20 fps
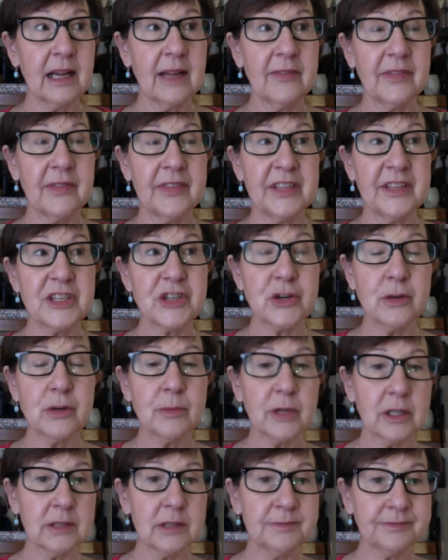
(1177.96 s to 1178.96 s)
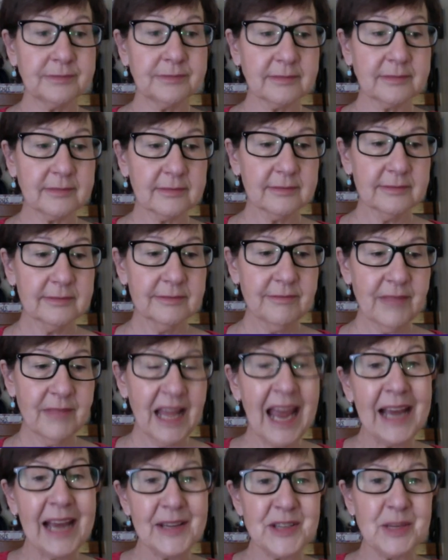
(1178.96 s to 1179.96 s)
the tumor
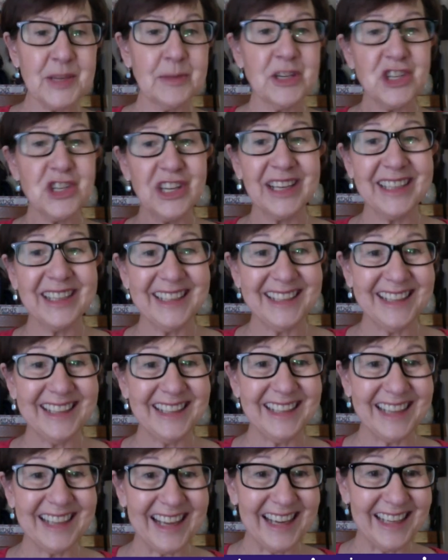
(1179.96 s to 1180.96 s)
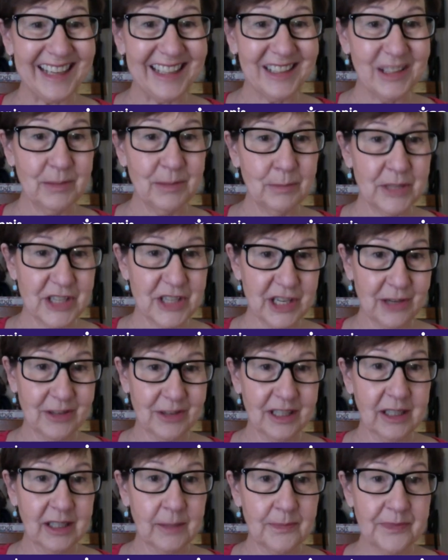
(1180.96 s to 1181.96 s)
has to be shedding DNA
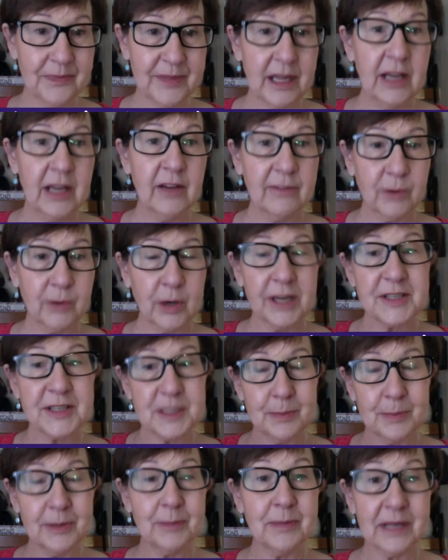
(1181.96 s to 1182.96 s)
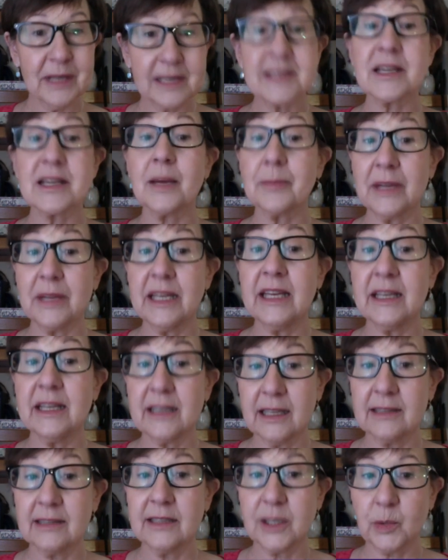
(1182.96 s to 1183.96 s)
material for it to be picked up in
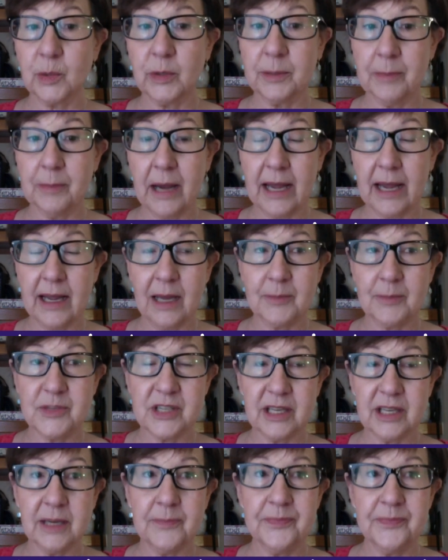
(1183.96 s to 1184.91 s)
a liquid biopsy.